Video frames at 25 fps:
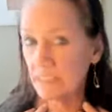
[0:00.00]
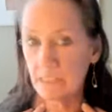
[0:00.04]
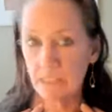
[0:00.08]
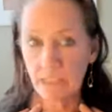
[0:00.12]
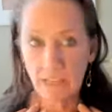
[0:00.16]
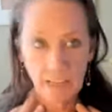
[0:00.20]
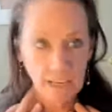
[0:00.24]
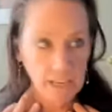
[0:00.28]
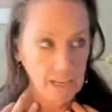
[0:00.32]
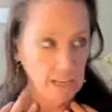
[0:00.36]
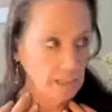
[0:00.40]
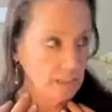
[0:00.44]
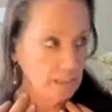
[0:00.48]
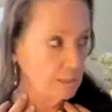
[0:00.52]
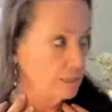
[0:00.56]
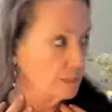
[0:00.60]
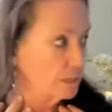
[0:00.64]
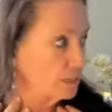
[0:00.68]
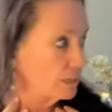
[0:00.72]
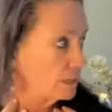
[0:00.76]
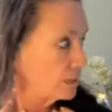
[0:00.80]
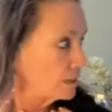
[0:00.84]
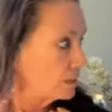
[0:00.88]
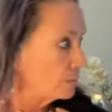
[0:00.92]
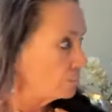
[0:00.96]
the head
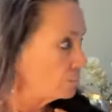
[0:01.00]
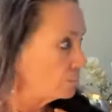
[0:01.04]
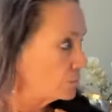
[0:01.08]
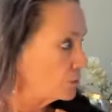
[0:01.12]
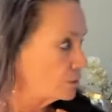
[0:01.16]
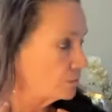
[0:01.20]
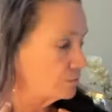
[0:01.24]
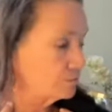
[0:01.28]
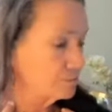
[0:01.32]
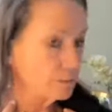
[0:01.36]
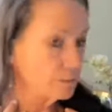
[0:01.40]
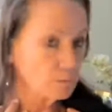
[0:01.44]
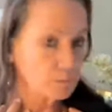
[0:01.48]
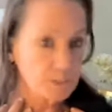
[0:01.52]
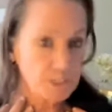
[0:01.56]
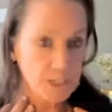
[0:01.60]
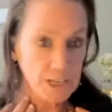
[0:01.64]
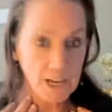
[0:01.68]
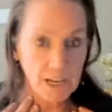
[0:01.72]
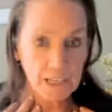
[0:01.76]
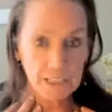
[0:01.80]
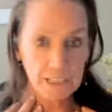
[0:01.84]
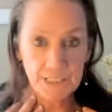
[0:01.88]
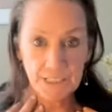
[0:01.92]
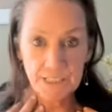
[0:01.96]
move from
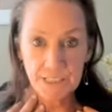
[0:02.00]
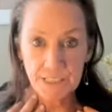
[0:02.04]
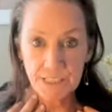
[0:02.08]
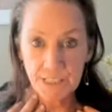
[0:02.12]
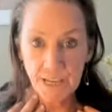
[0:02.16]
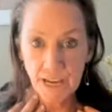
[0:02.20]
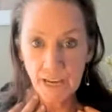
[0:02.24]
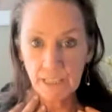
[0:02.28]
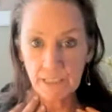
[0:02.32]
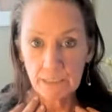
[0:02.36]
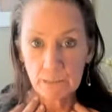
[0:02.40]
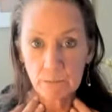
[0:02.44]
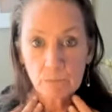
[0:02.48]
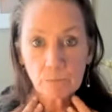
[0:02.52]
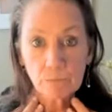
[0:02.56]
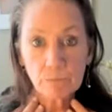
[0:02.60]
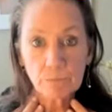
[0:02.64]
side to side.